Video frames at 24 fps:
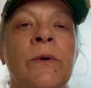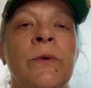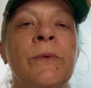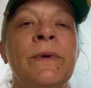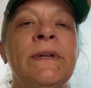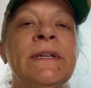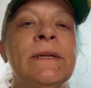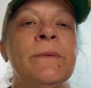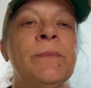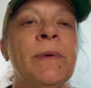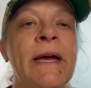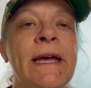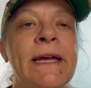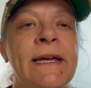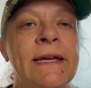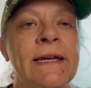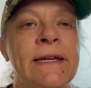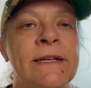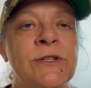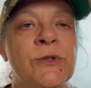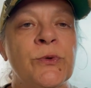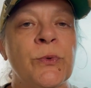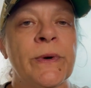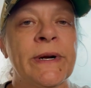We did
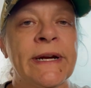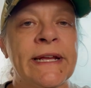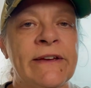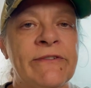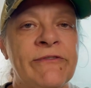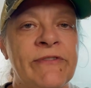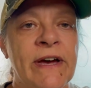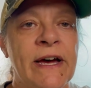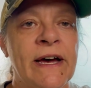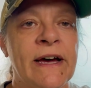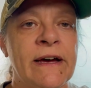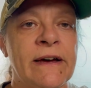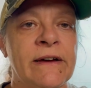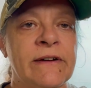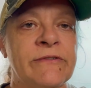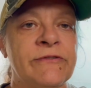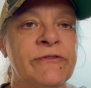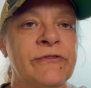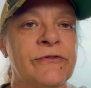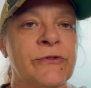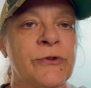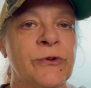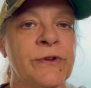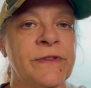pay 25
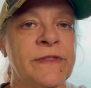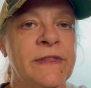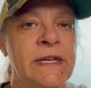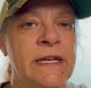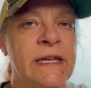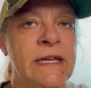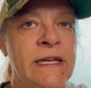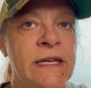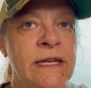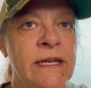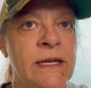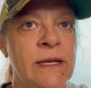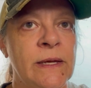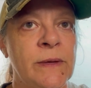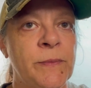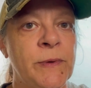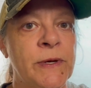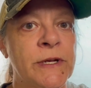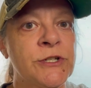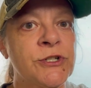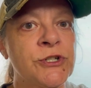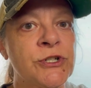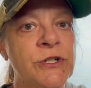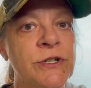for the
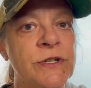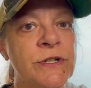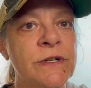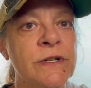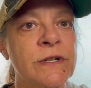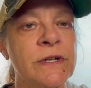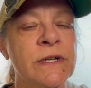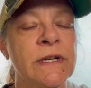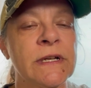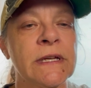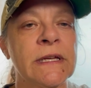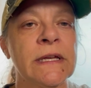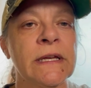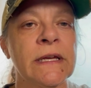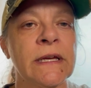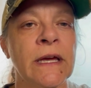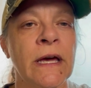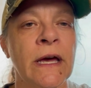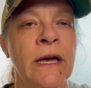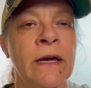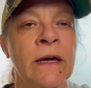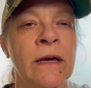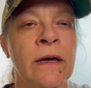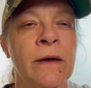picture
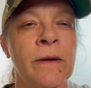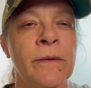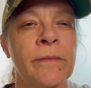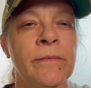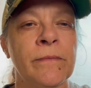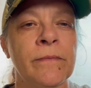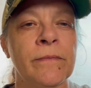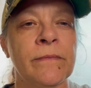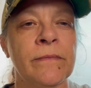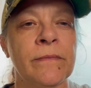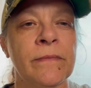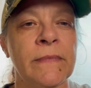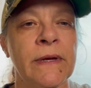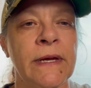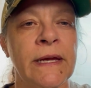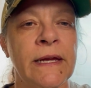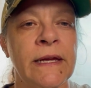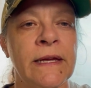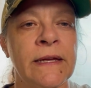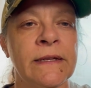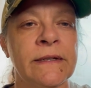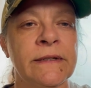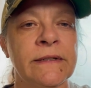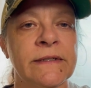um,
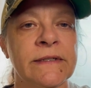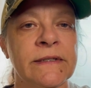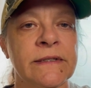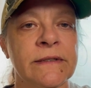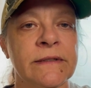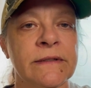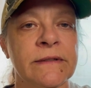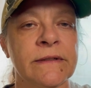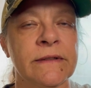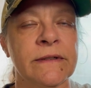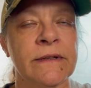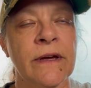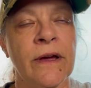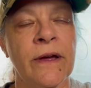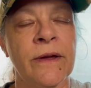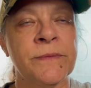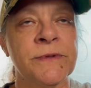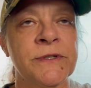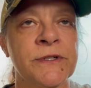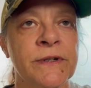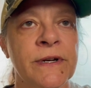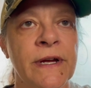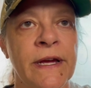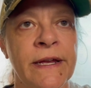and
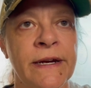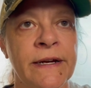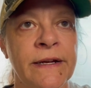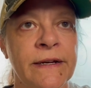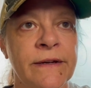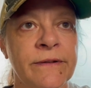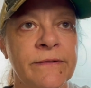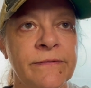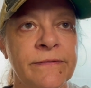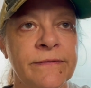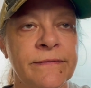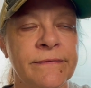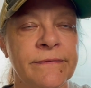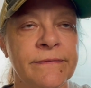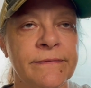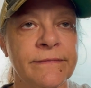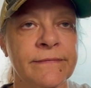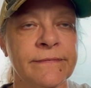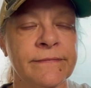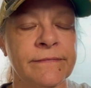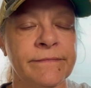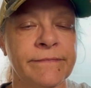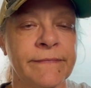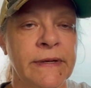comps are kind of,
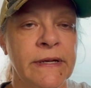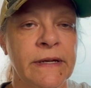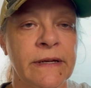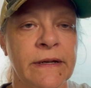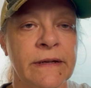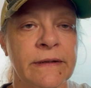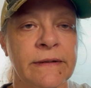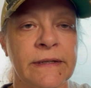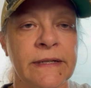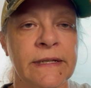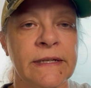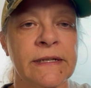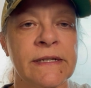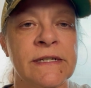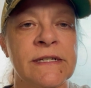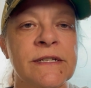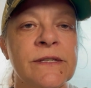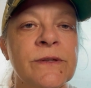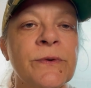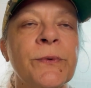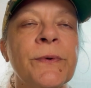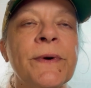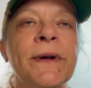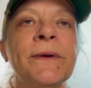uh, it's
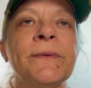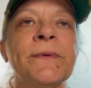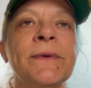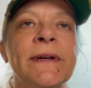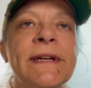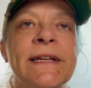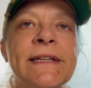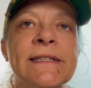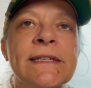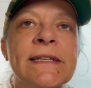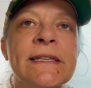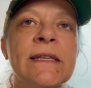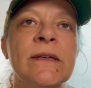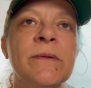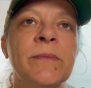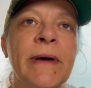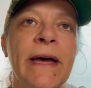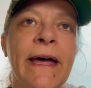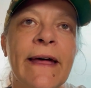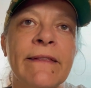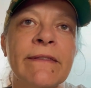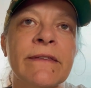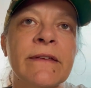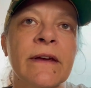the one where he's in the
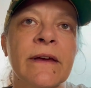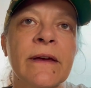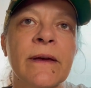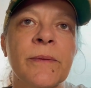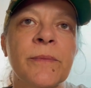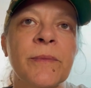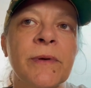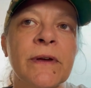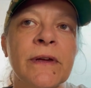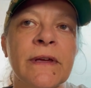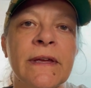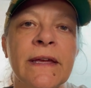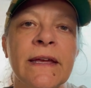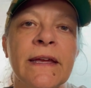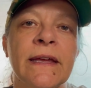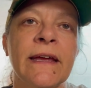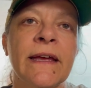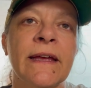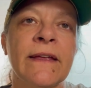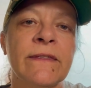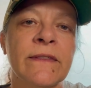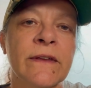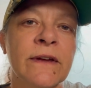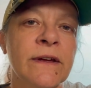bathtub
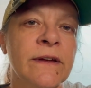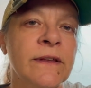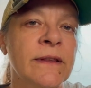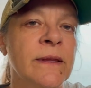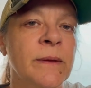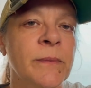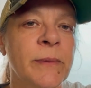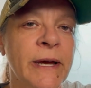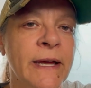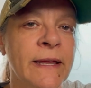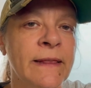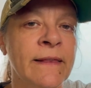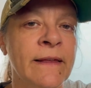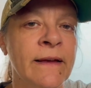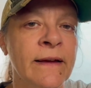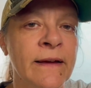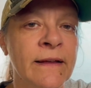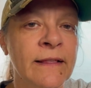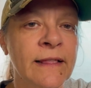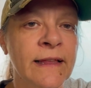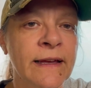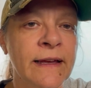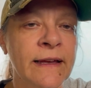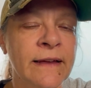in The Good, the Bad, and the
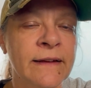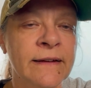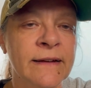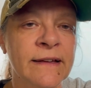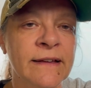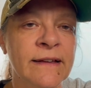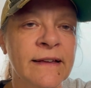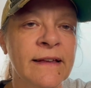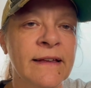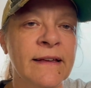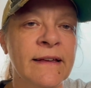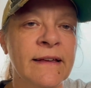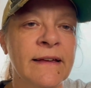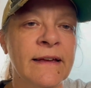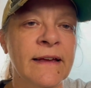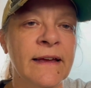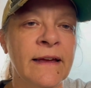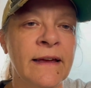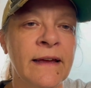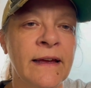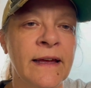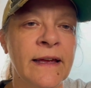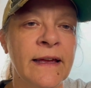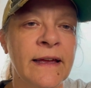Ugly.
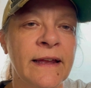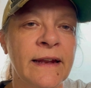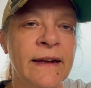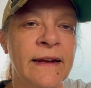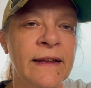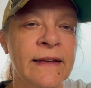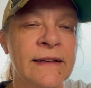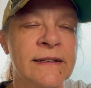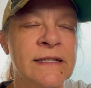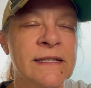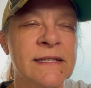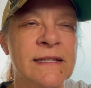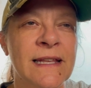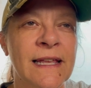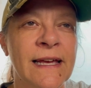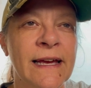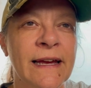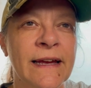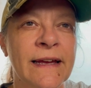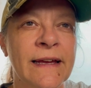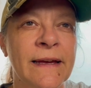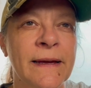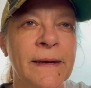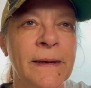And it's
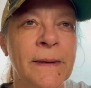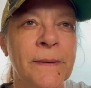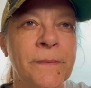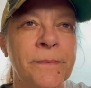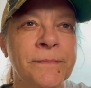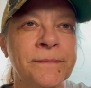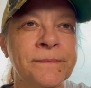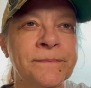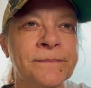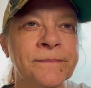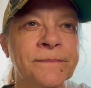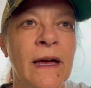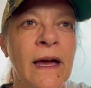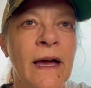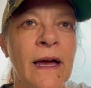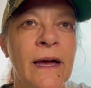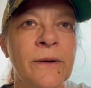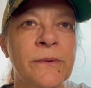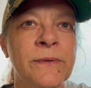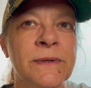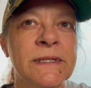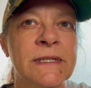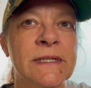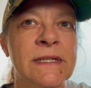like, um, I
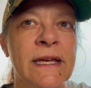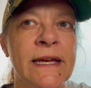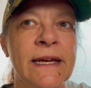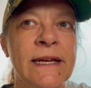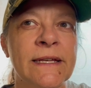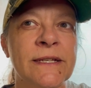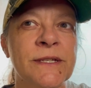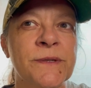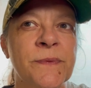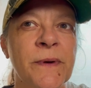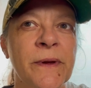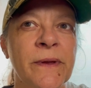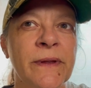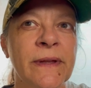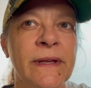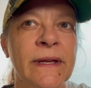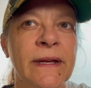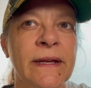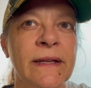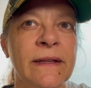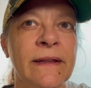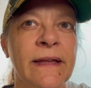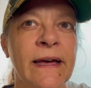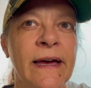would say it's
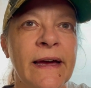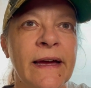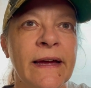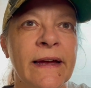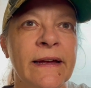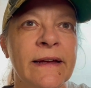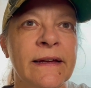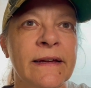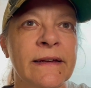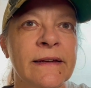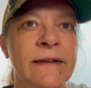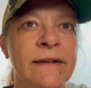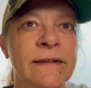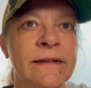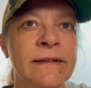probably like